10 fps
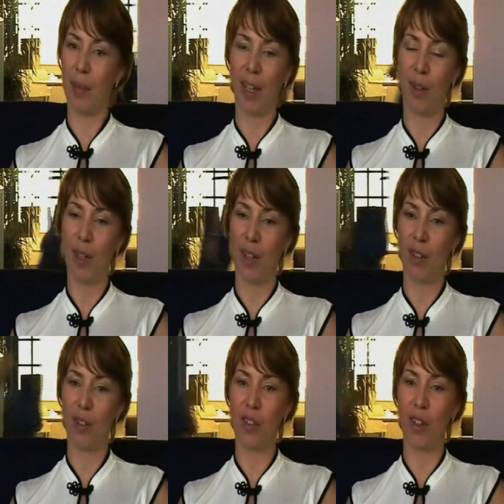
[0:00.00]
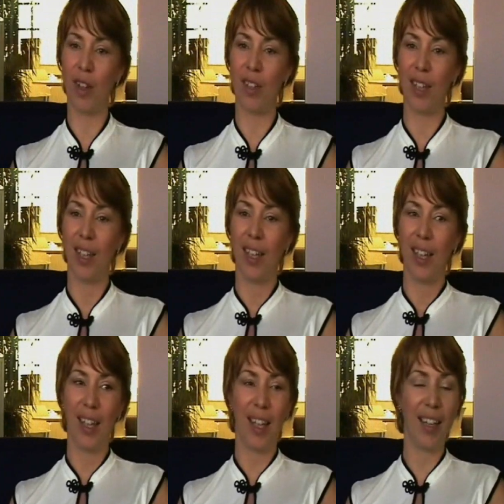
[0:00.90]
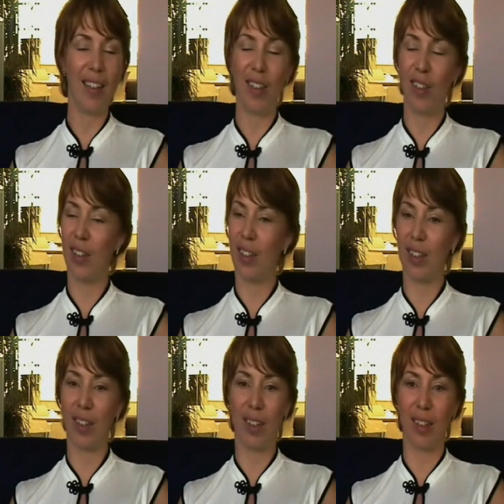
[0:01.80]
to be out the other side. It's